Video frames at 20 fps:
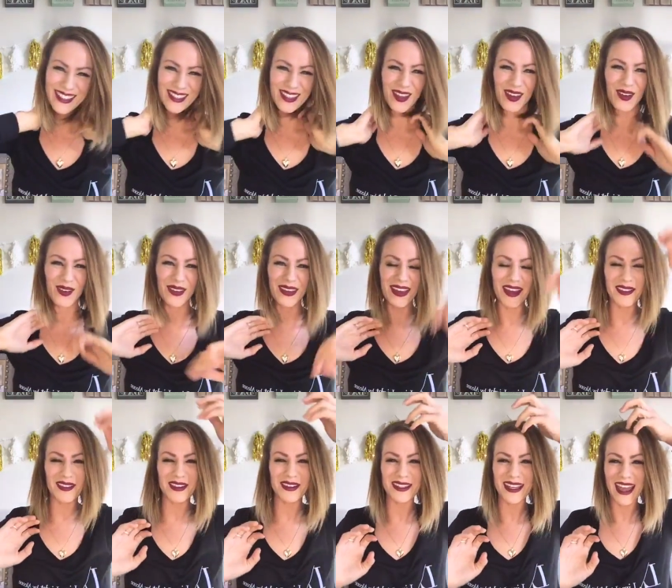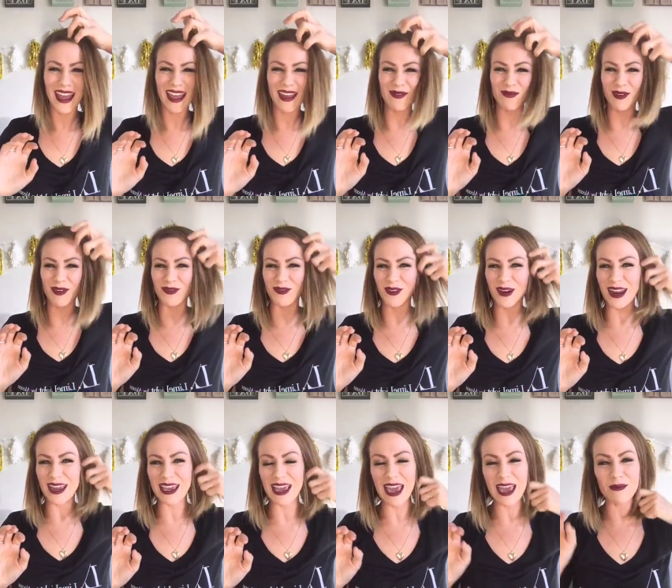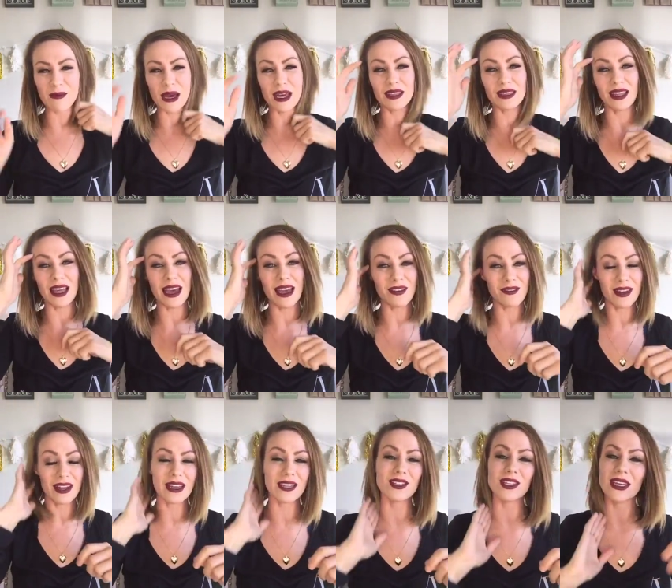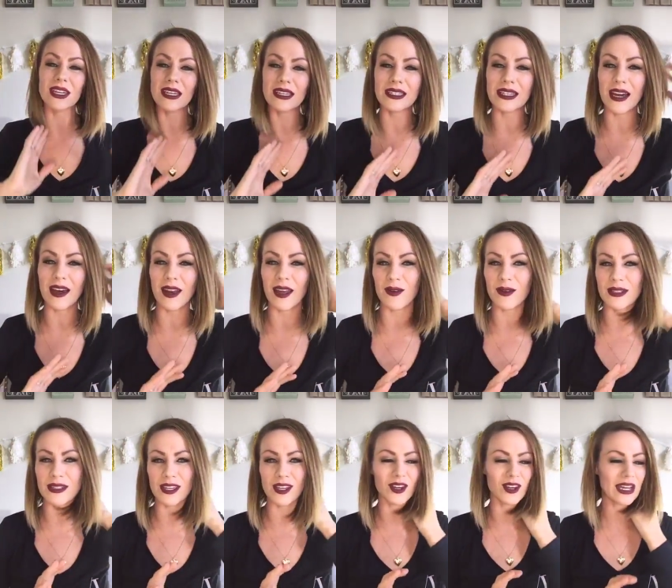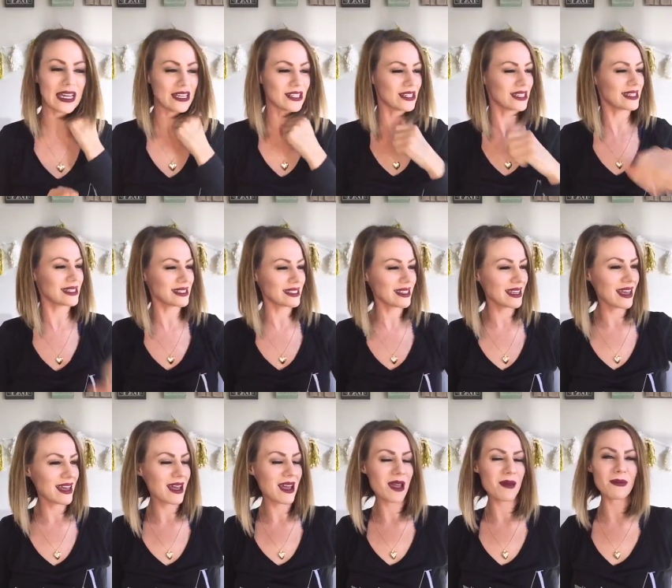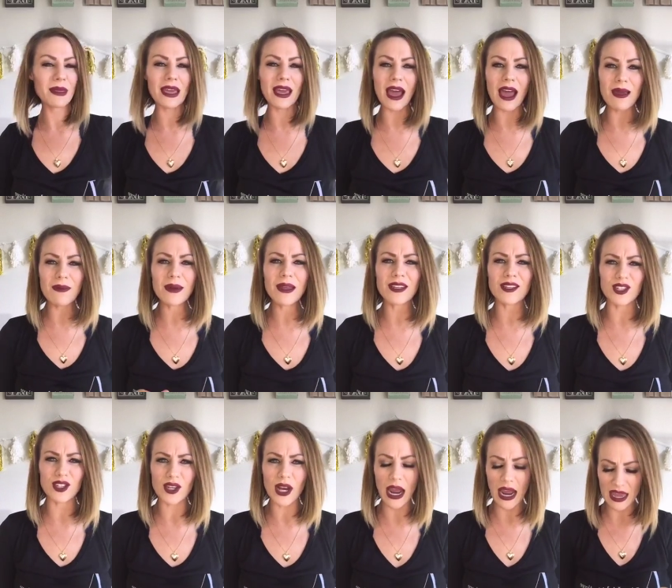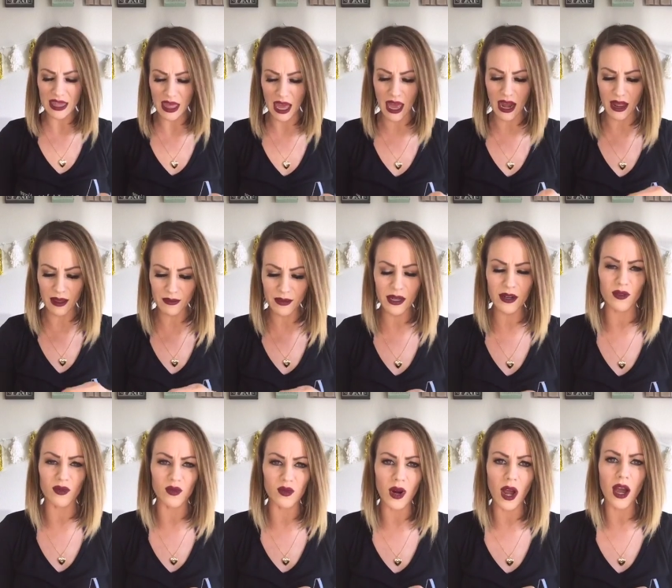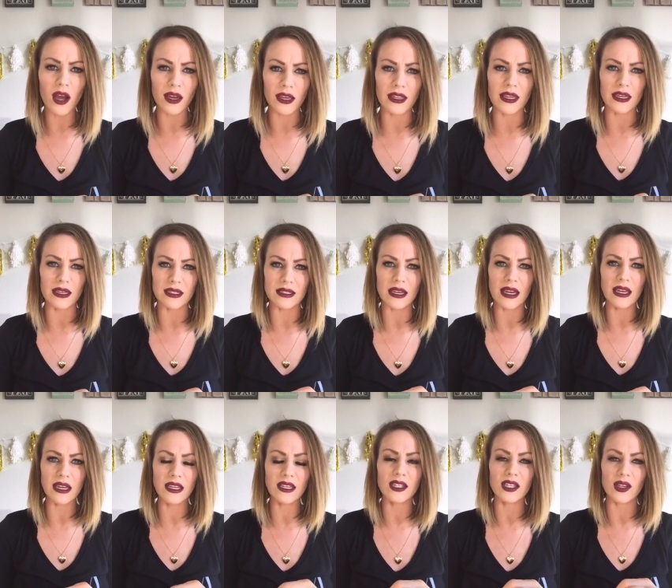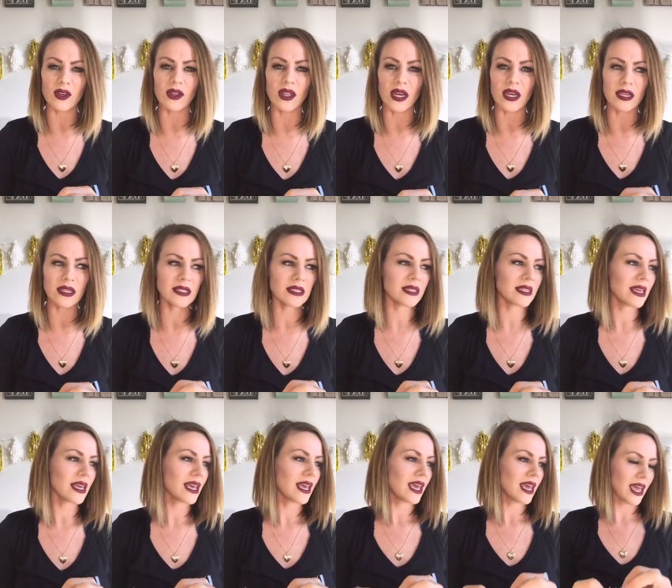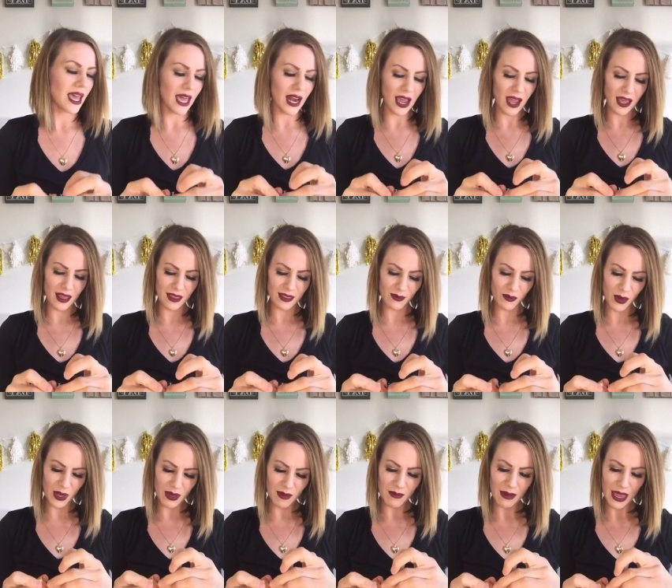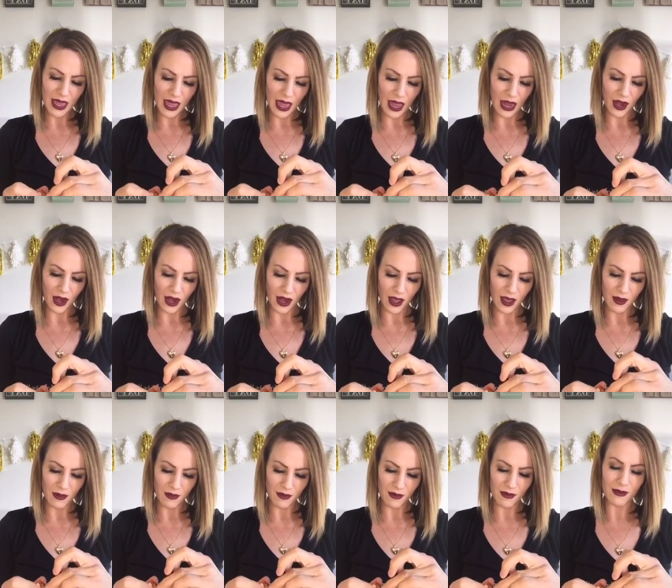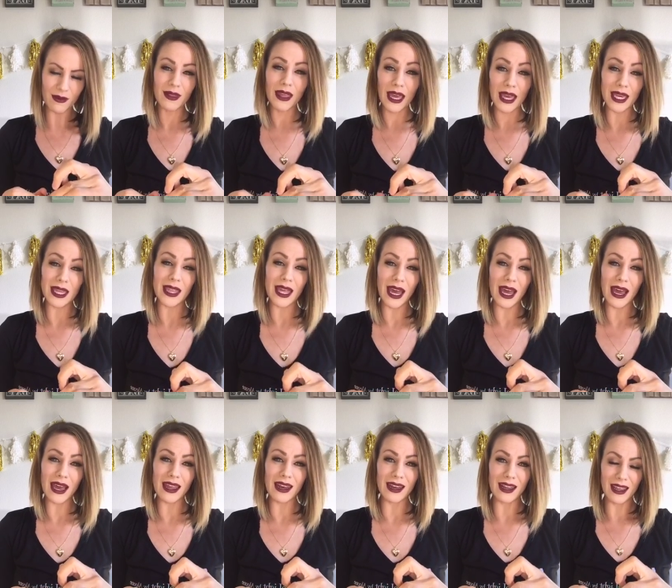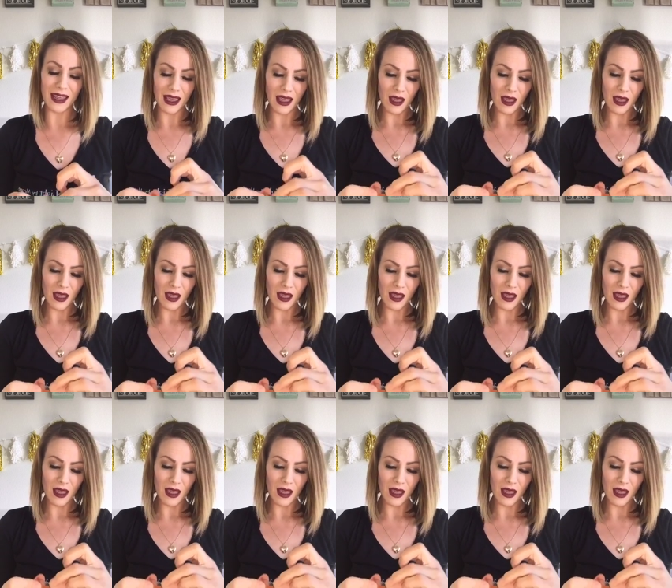so the other day before I came on live and I took it down, I wasn't courageous. I'm like, I'm going to try that. I'm going to rock this. I can do this. And I put my hair up like that